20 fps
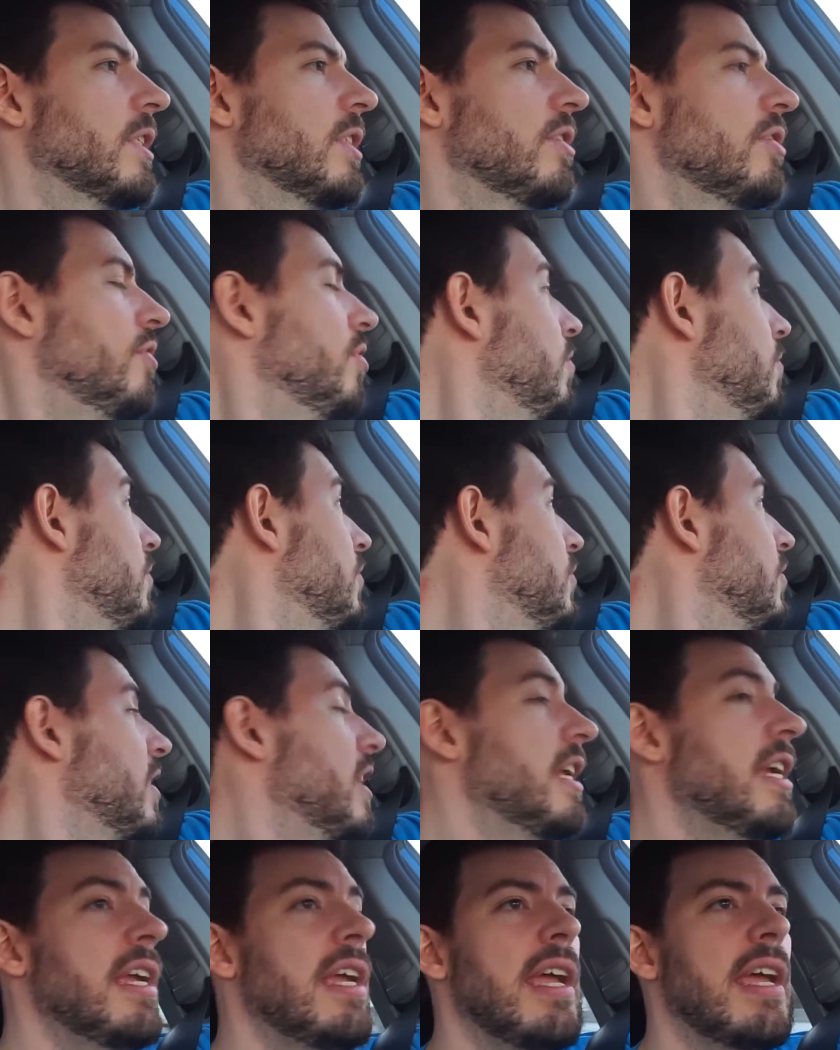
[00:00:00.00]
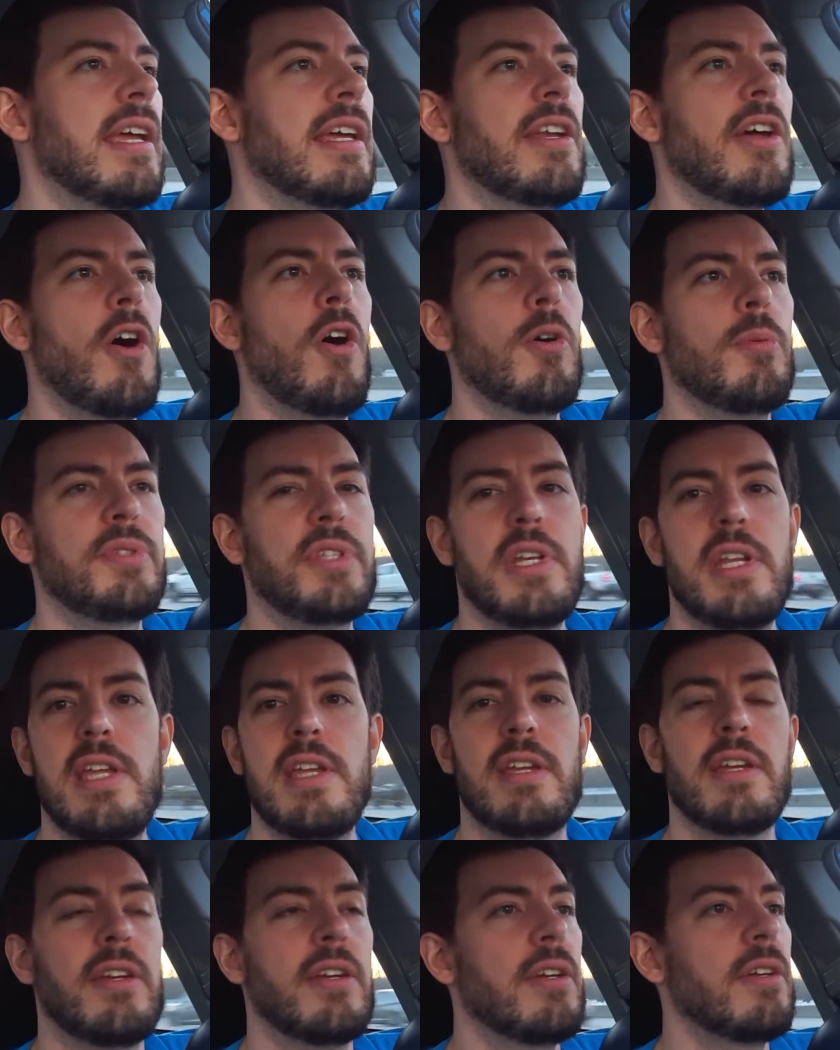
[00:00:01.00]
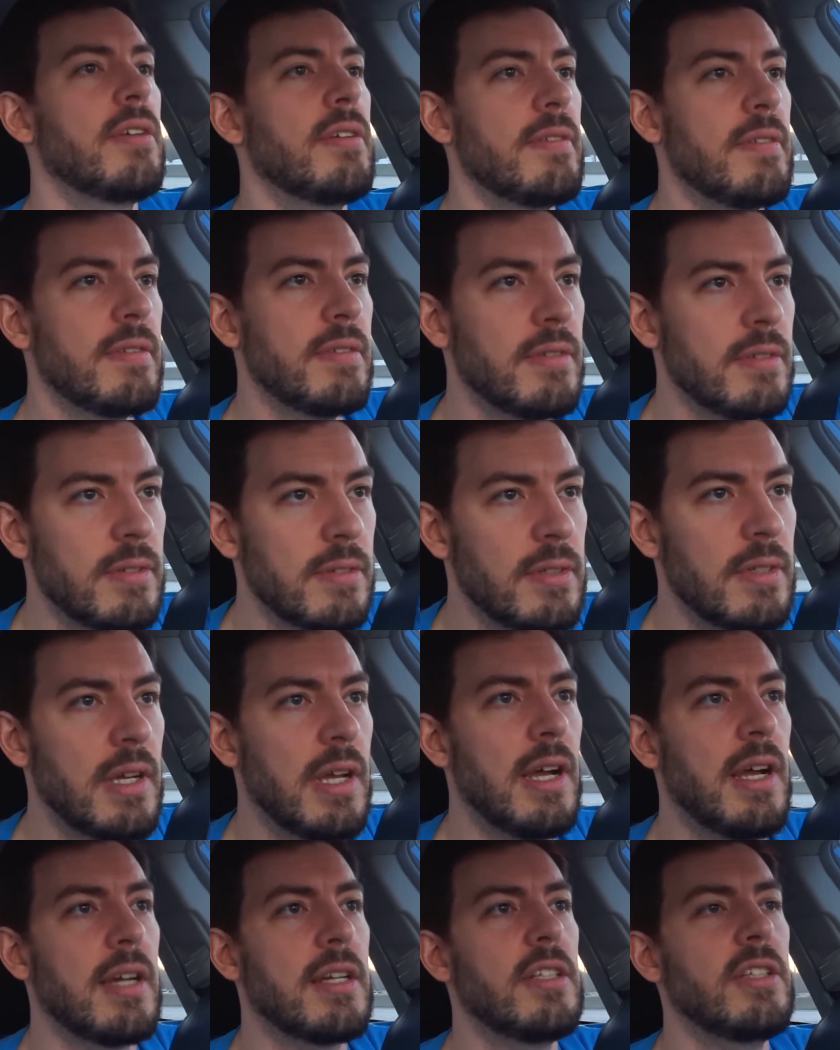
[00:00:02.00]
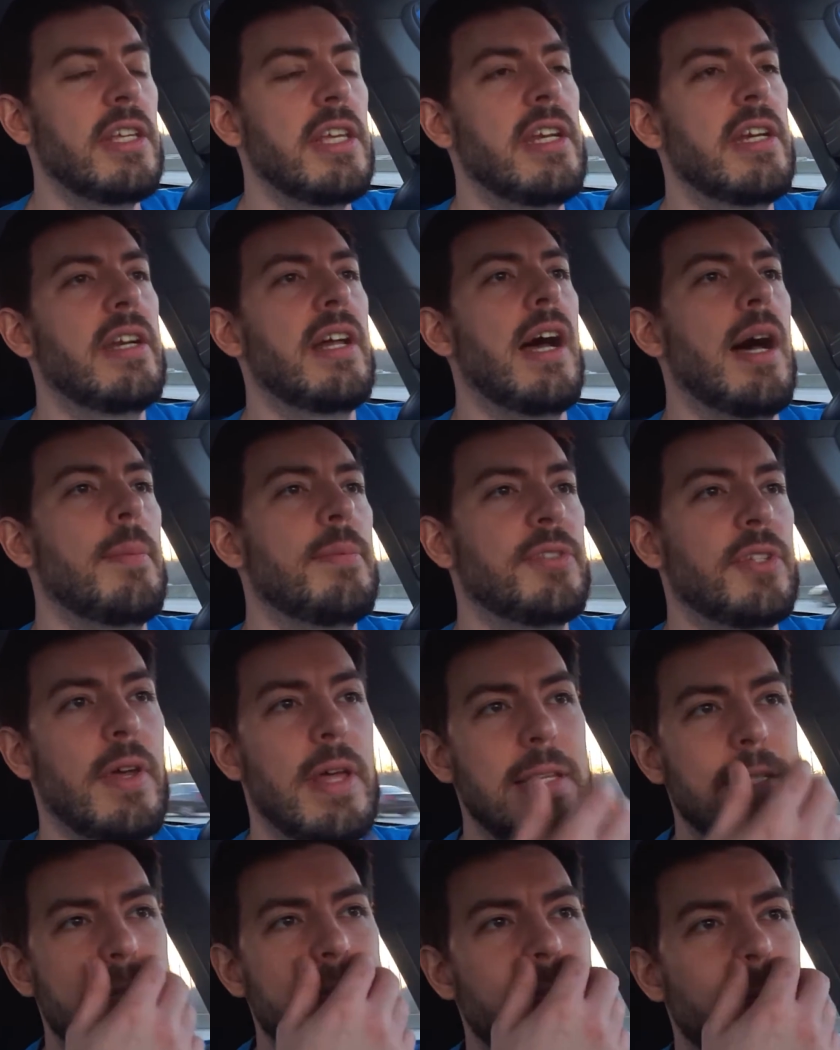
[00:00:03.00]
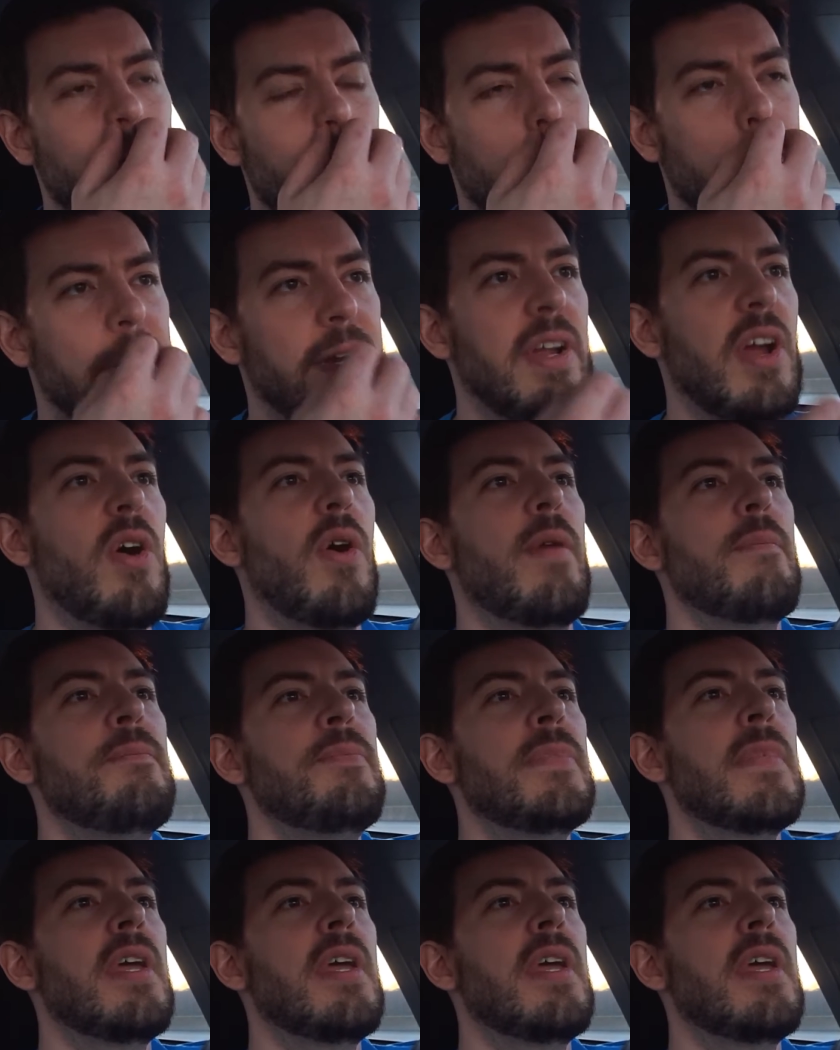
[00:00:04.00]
to the city in hopes that he can clean it up. So that seems to be where they're going.